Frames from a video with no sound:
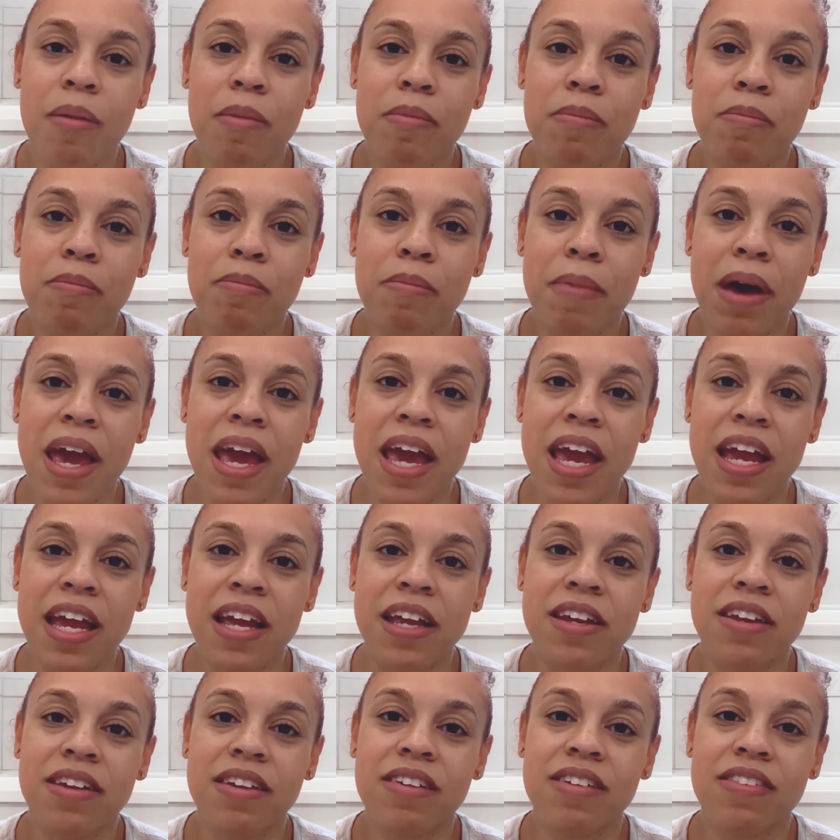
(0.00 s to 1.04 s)

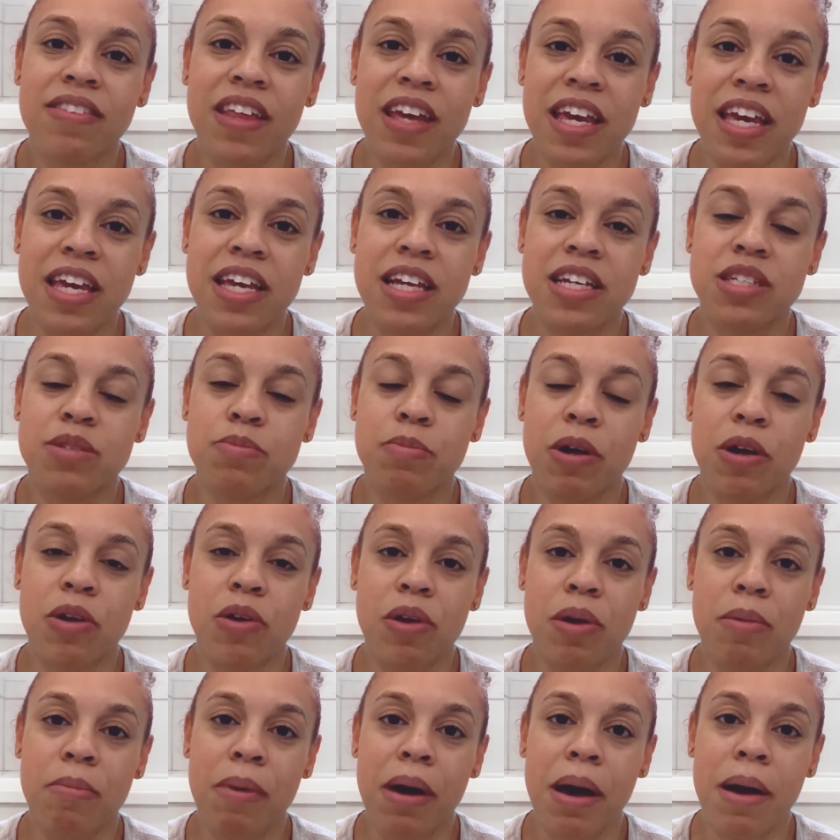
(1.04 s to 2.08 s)
made things better
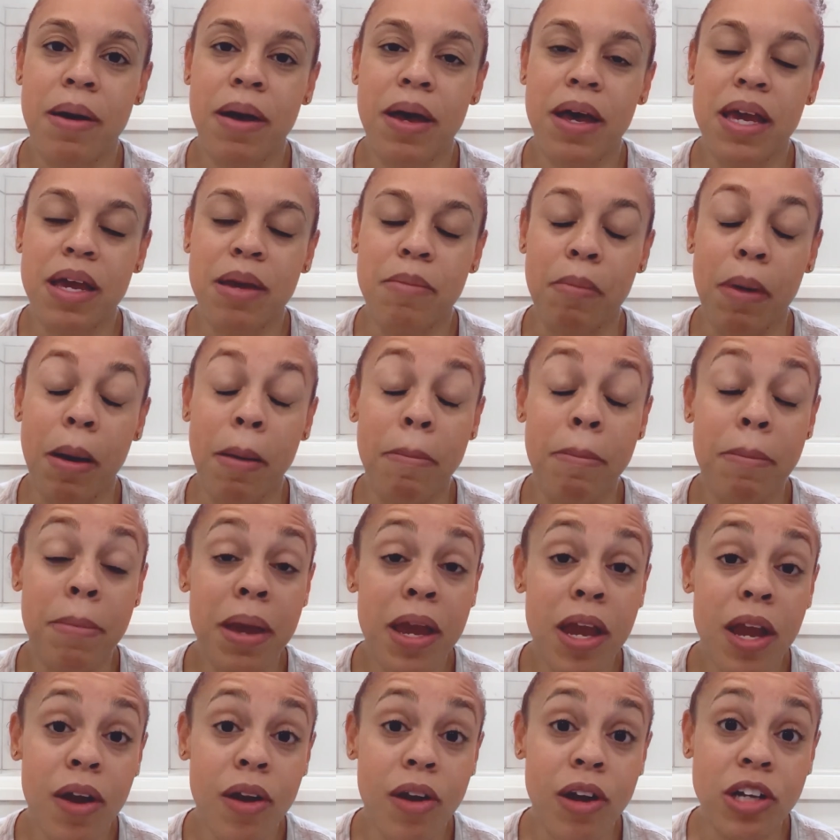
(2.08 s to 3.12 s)
in my
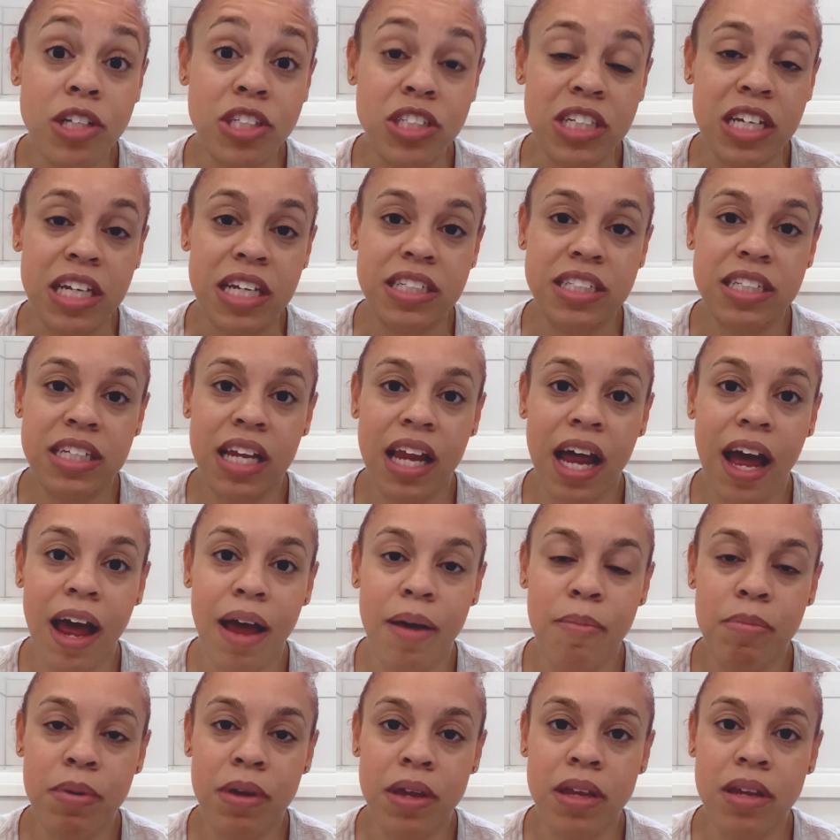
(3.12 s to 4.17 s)
marriage, things that I
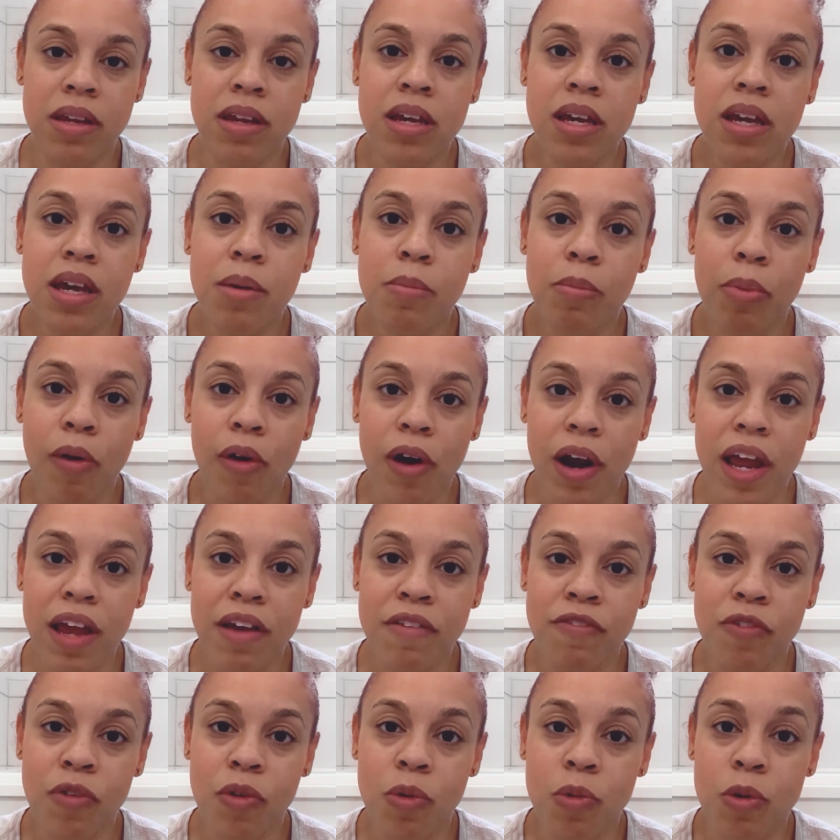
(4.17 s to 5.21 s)
had been
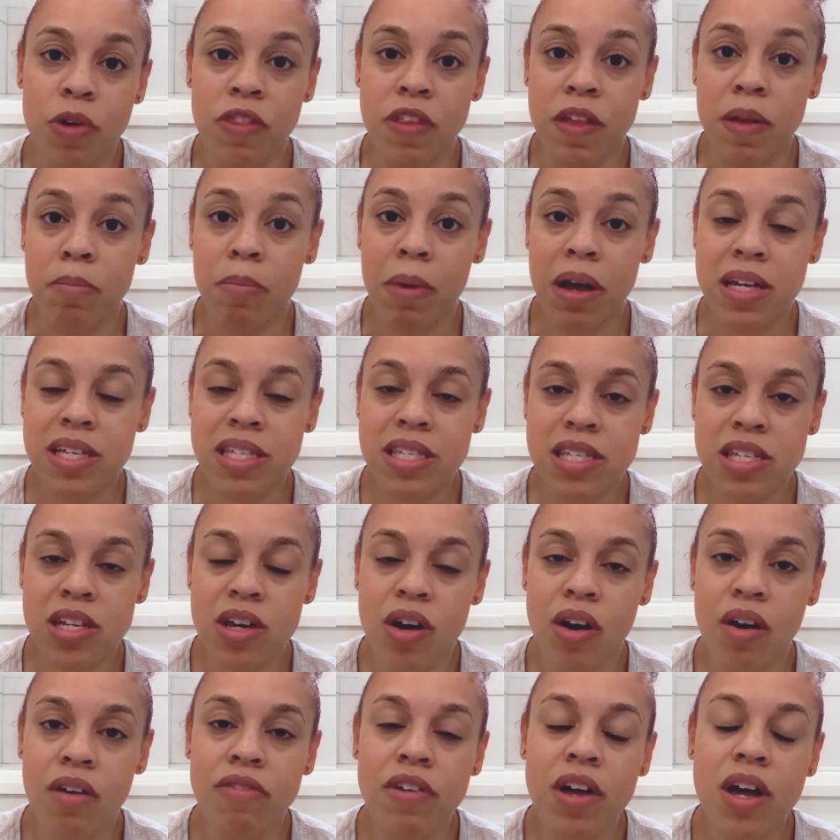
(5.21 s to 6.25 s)
praying for within
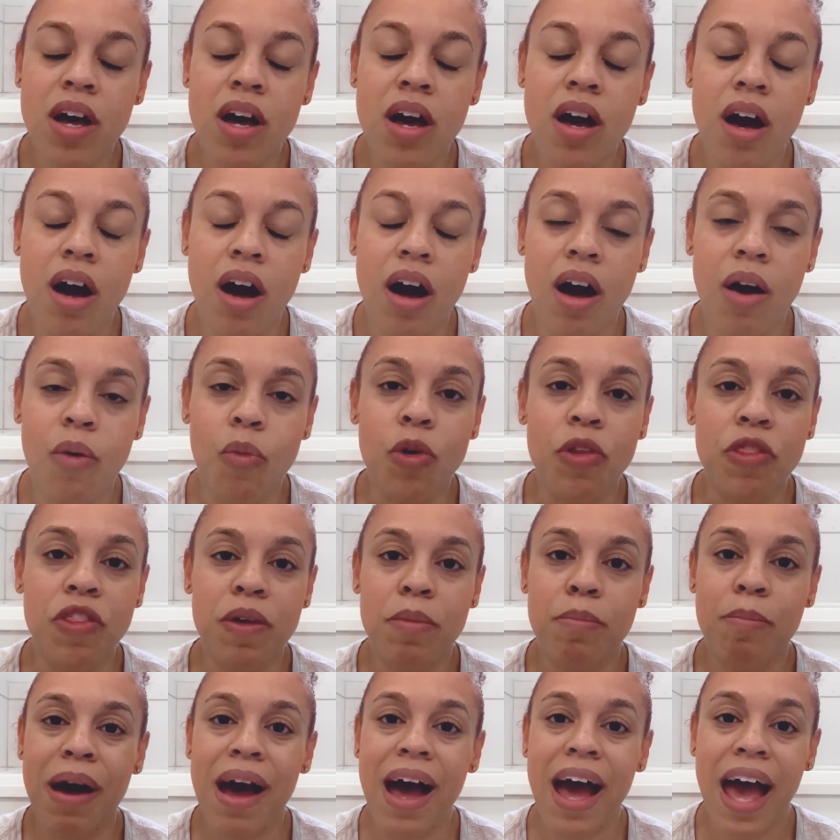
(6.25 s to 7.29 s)
myself,
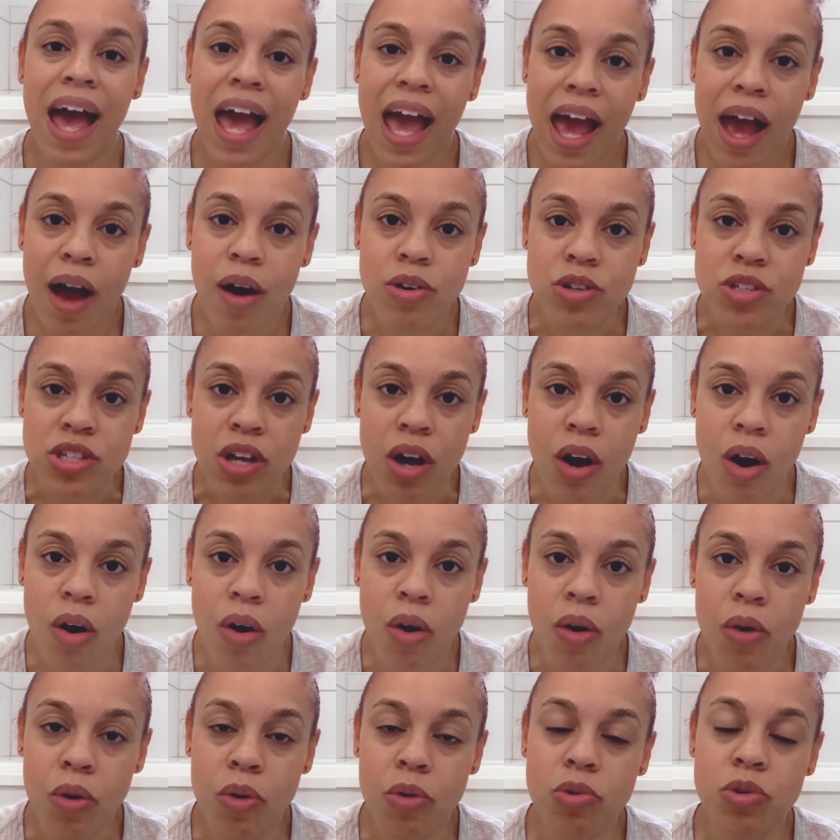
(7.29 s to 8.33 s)
within my
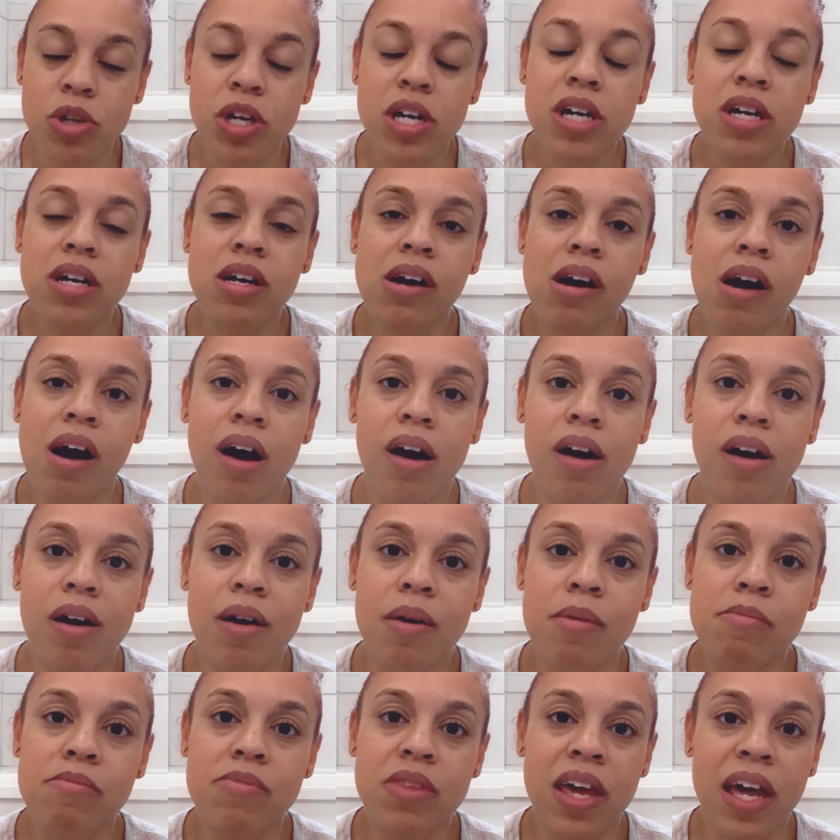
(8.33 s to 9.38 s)
household,
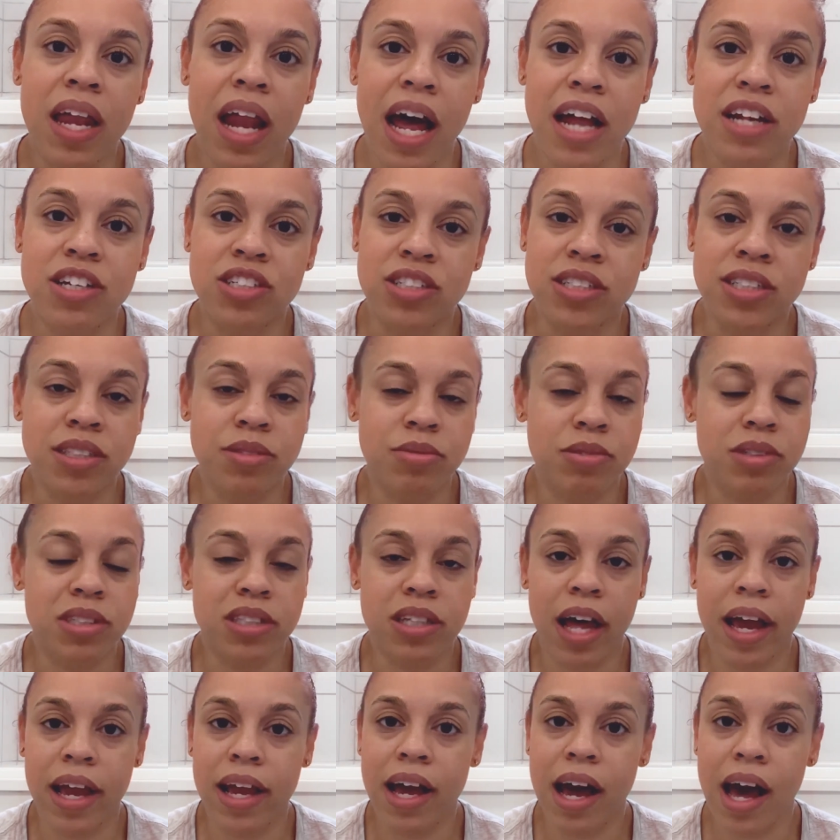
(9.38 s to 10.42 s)
that I just was
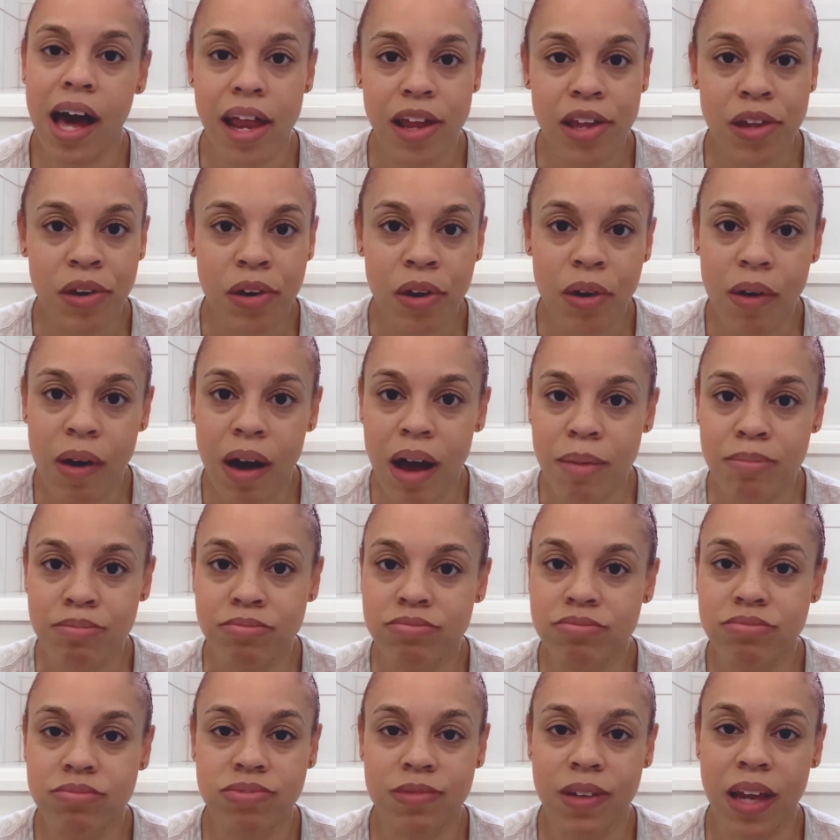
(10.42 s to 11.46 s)
like, God, I'm
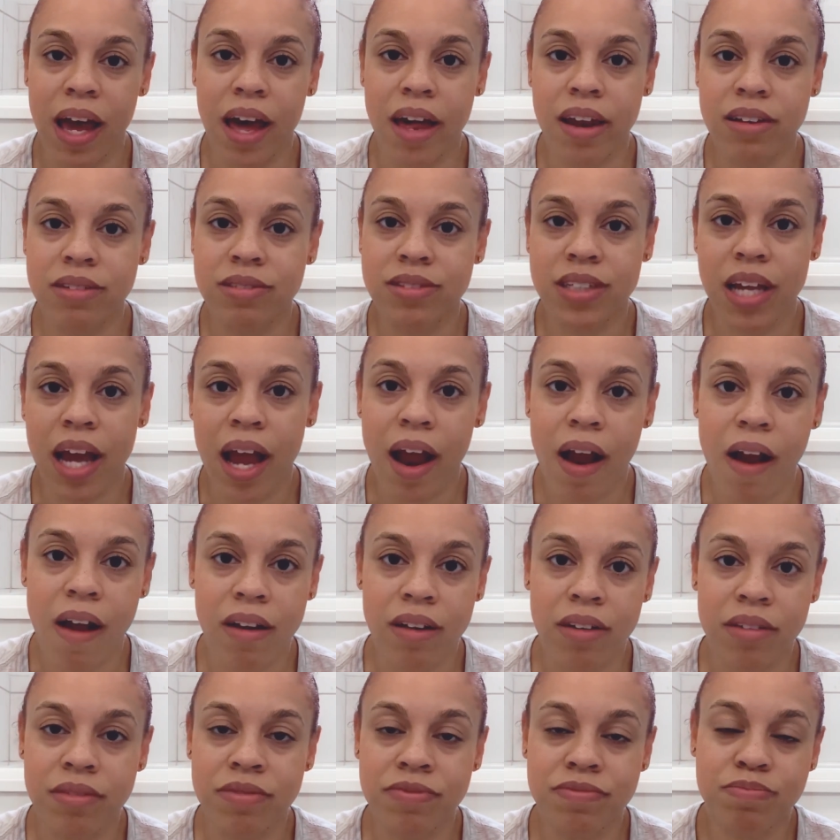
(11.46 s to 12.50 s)
kind of tired
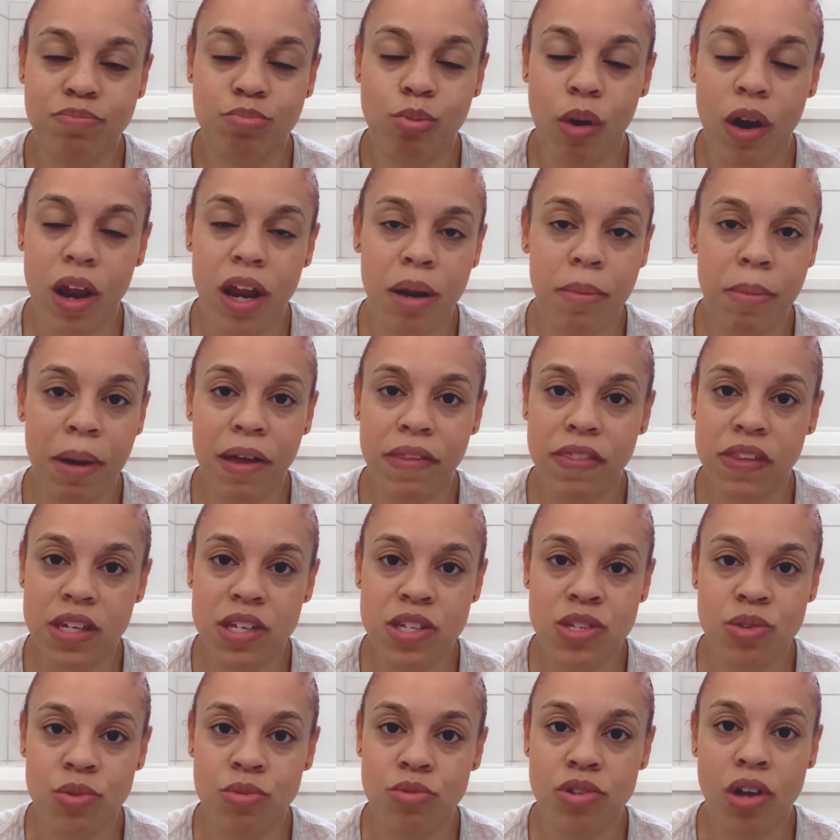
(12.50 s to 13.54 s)
of praying about
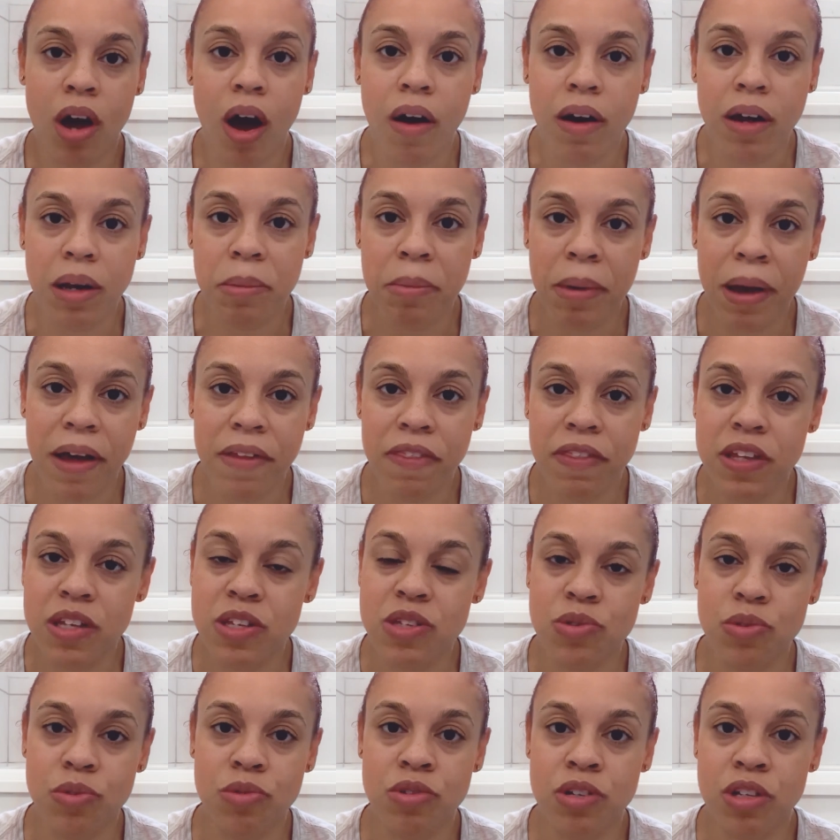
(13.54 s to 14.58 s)
this or talking about
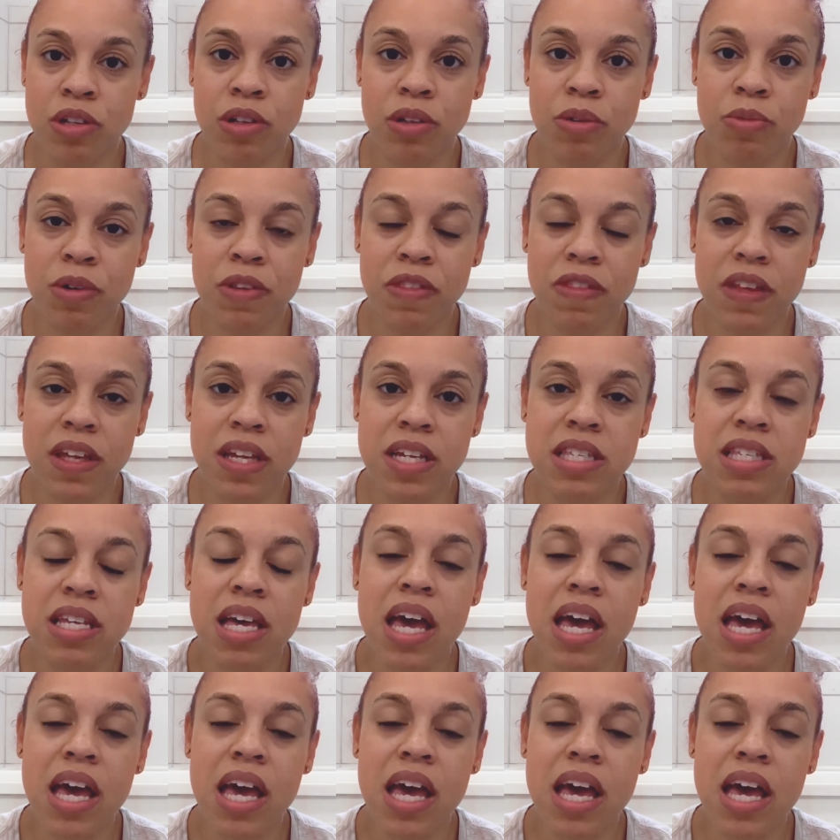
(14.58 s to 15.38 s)
this or dealing with this.